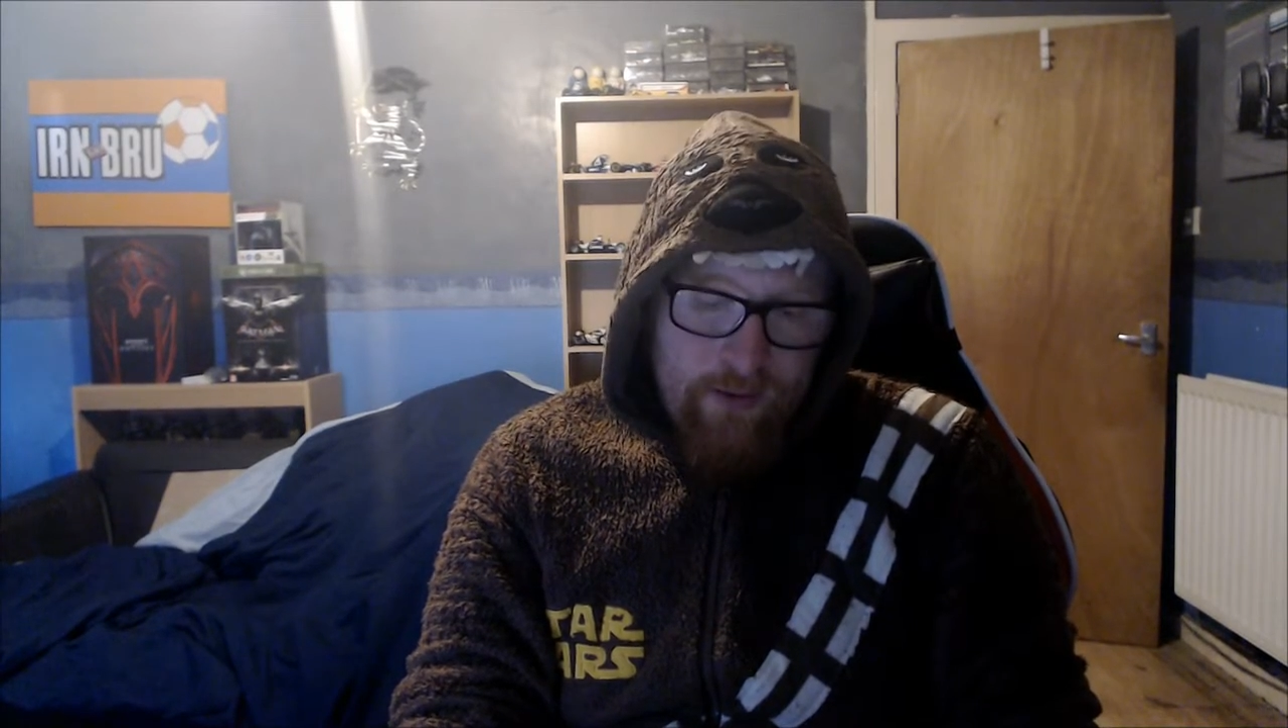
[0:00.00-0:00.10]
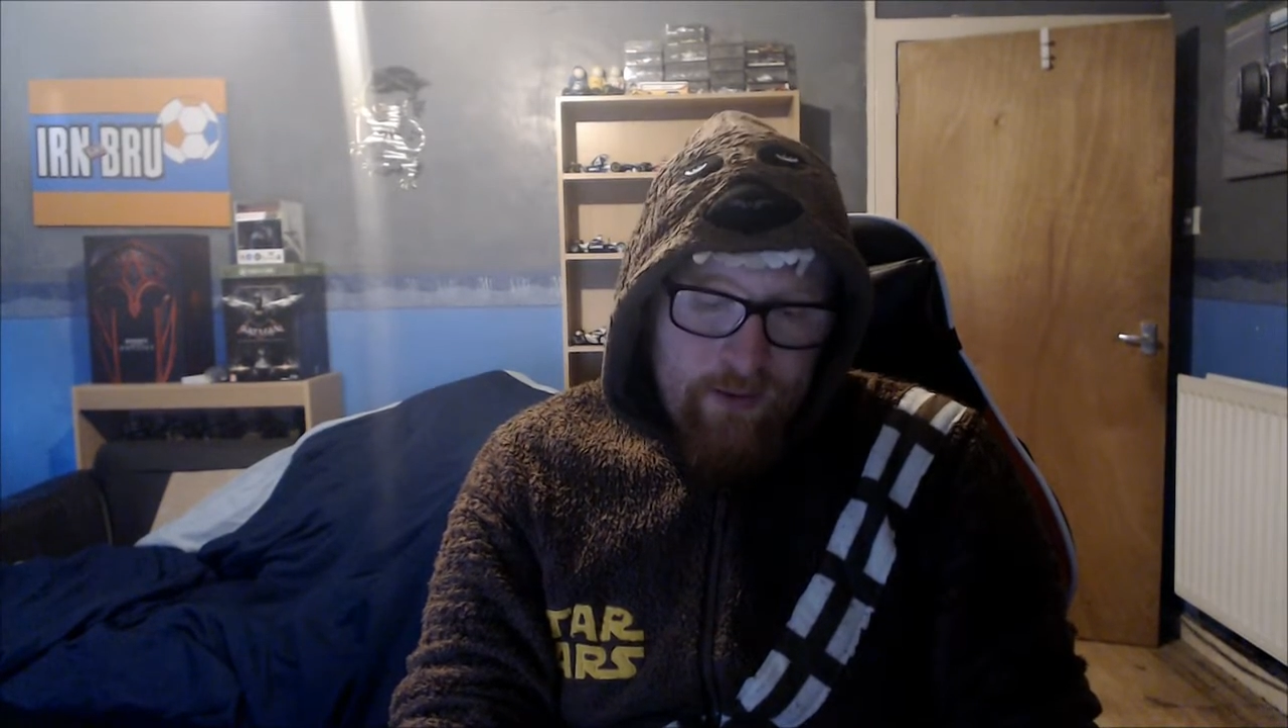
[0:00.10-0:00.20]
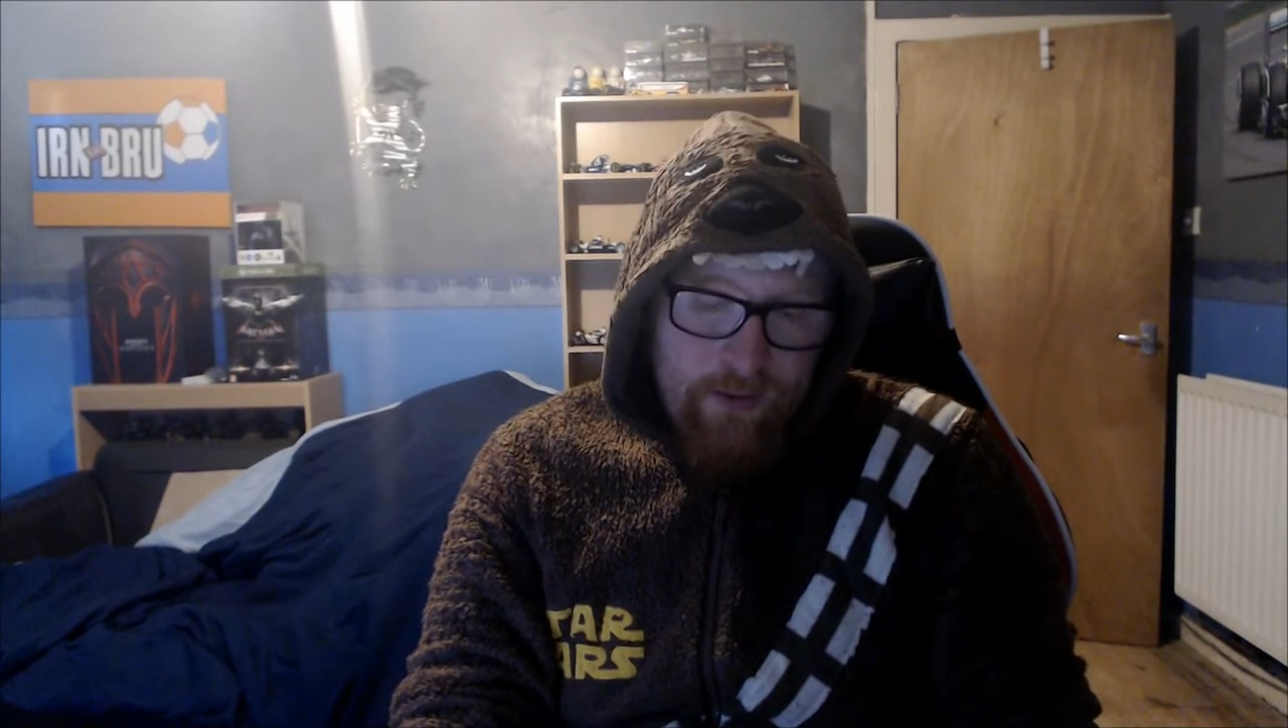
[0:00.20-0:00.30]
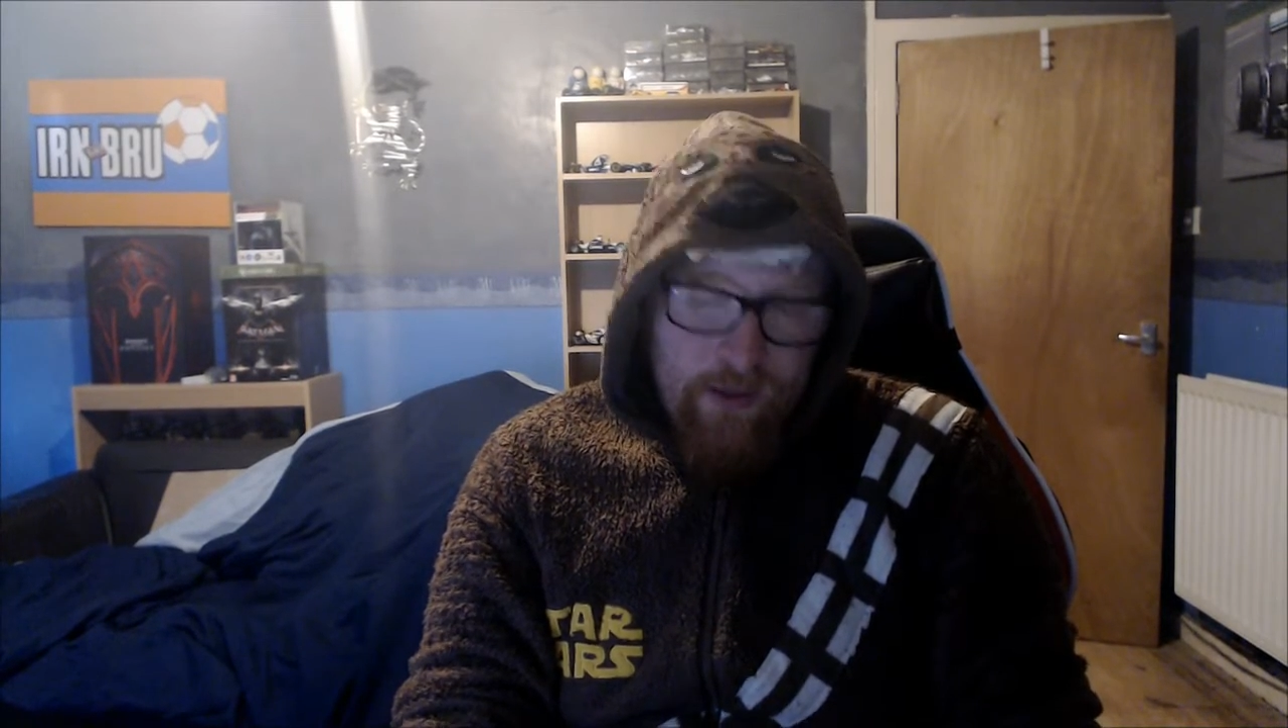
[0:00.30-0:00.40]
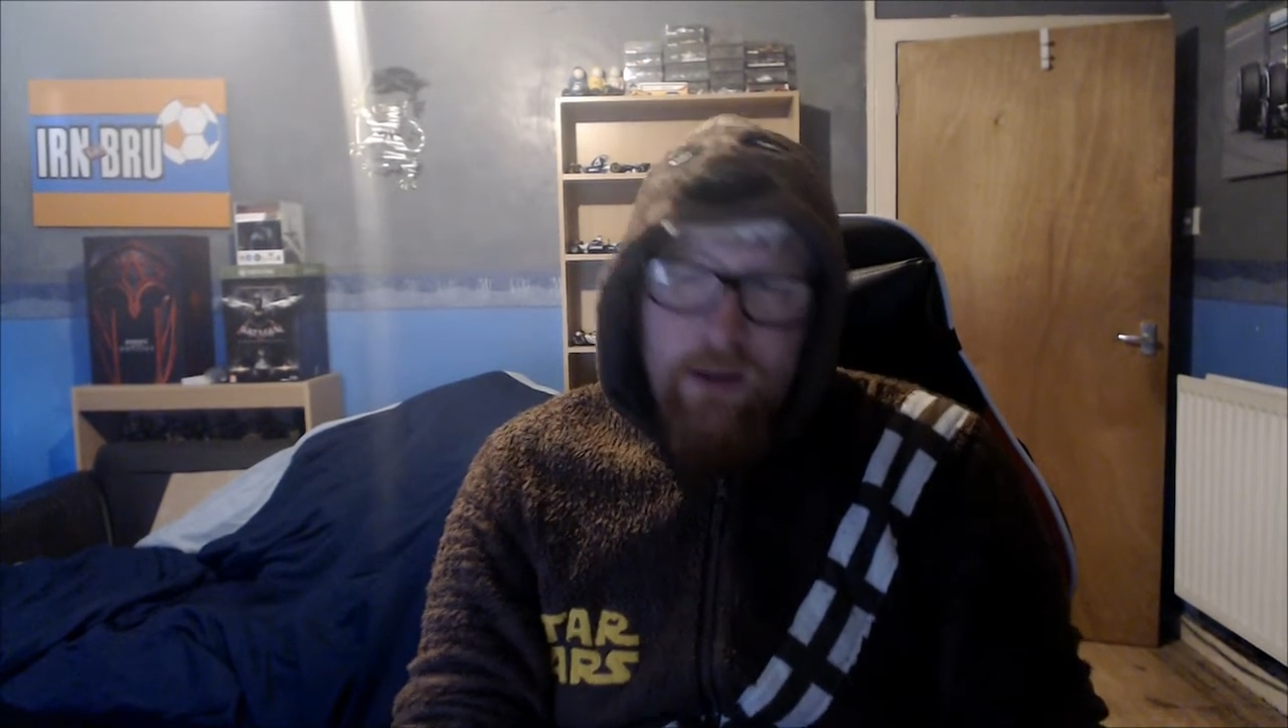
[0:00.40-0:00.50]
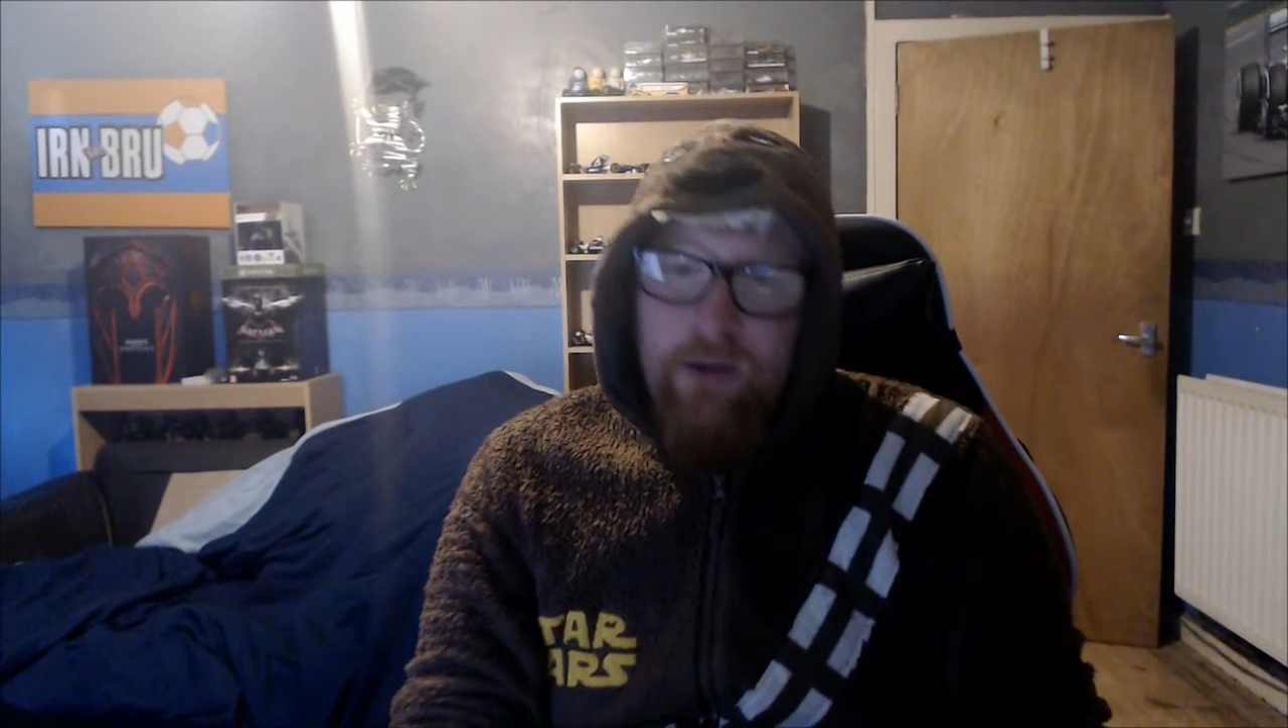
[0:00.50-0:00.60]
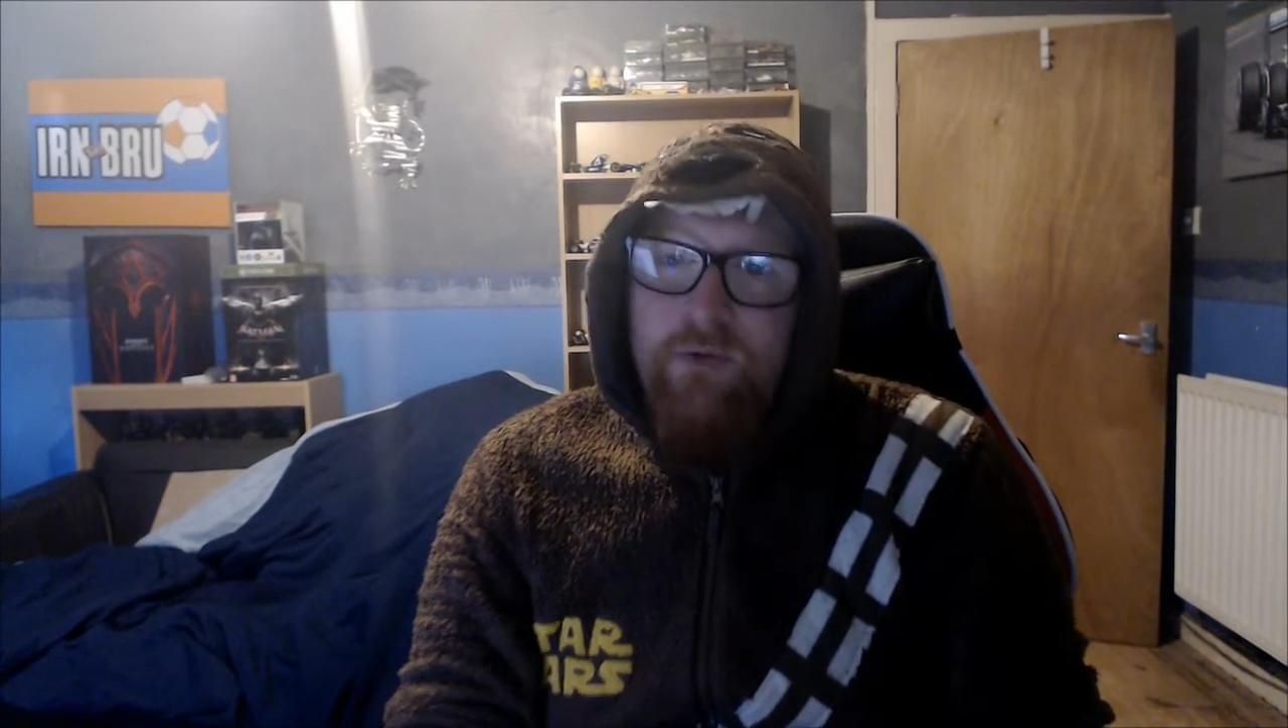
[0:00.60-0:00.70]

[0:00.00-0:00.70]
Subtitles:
like if